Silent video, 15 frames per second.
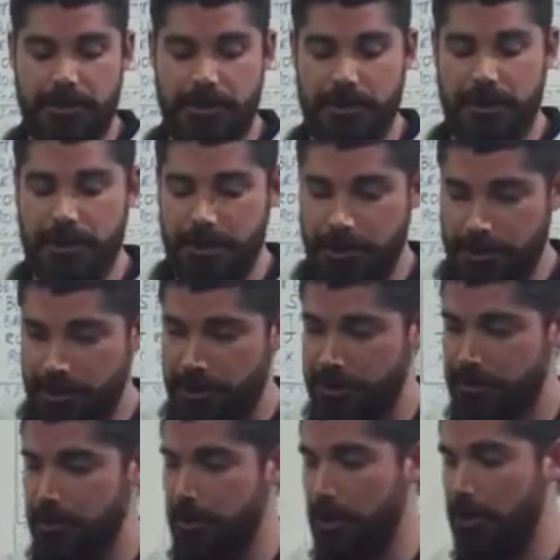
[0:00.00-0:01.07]
a
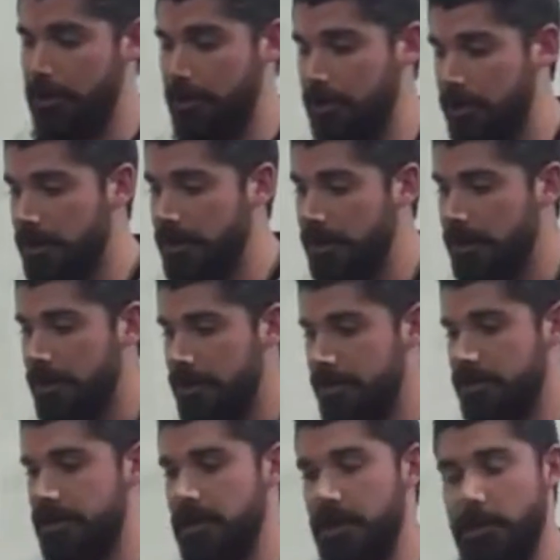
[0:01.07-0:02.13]
partner
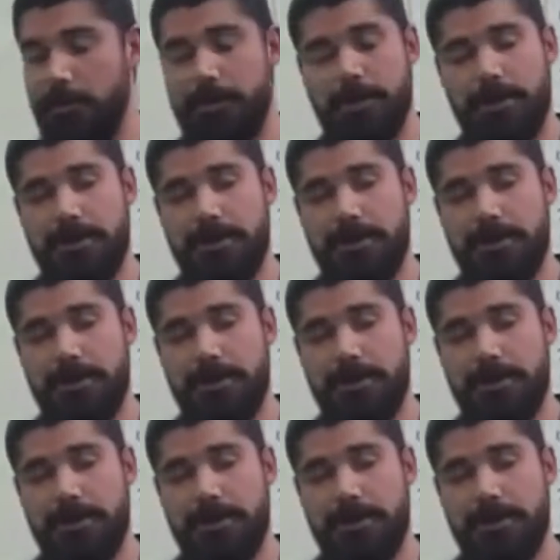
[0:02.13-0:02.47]
to help